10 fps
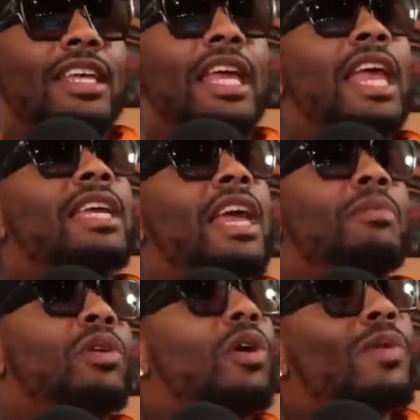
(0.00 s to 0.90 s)
It, it,
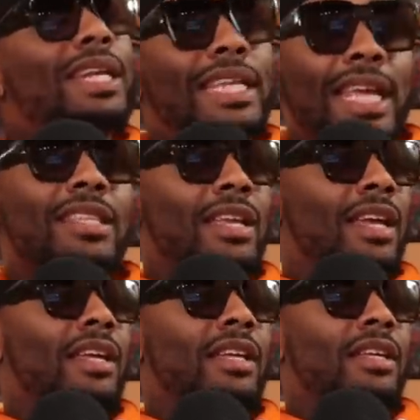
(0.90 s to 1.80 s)
came a long way to get
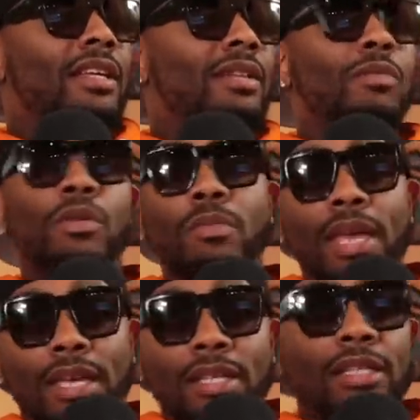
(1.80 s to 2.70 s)
there, but mm.
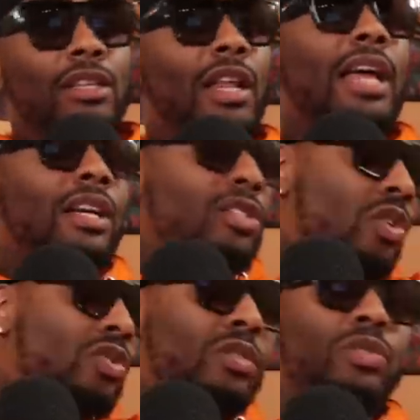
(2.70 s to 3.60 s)
making like I
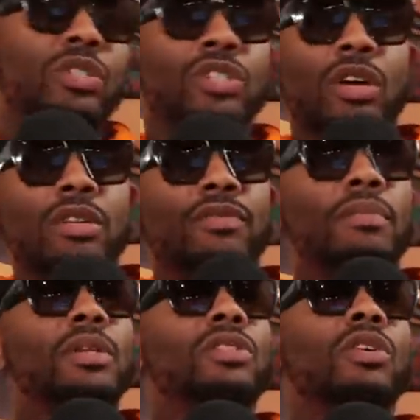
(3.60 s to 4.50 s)
told you, it was a journey
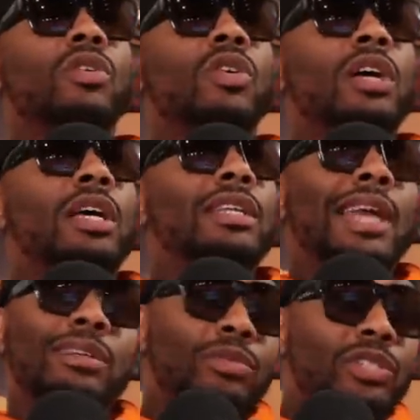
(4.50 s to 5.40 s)
for me. So
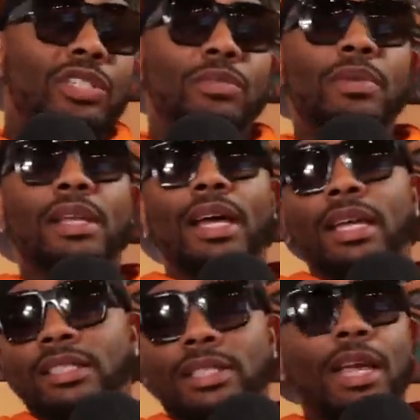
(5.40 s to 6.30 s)
that was just me
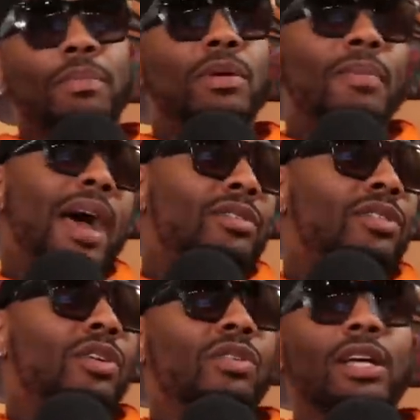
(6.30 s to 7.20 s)
like stamping a
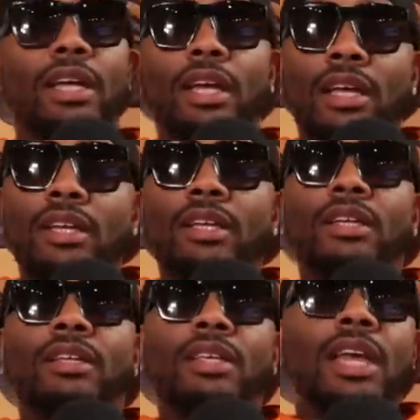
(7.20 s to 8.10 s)
milestone. Like,
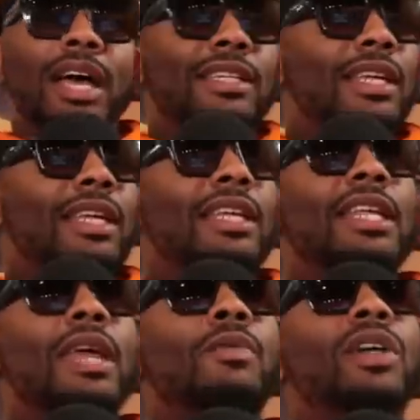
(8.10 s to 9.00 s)
yeah, I did.
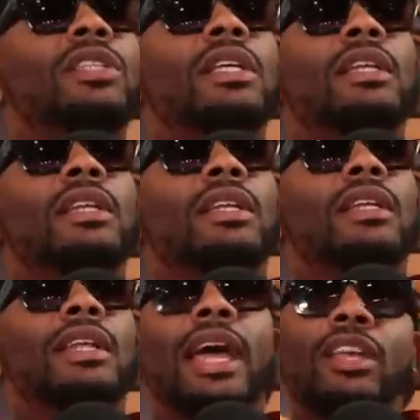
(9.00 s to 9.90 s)
It, it wasn't
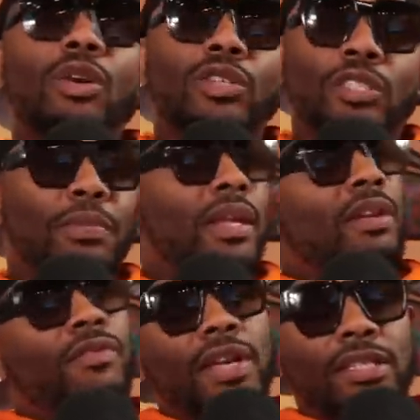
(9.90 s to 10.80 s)
like yo a spit
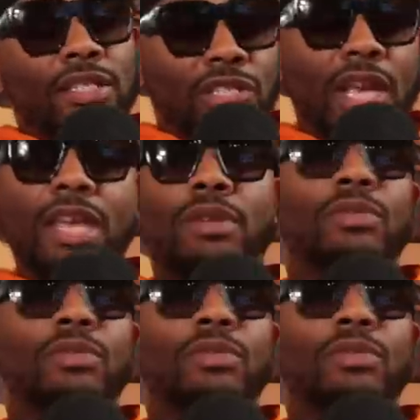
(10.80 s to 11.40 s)
in the face to Jay.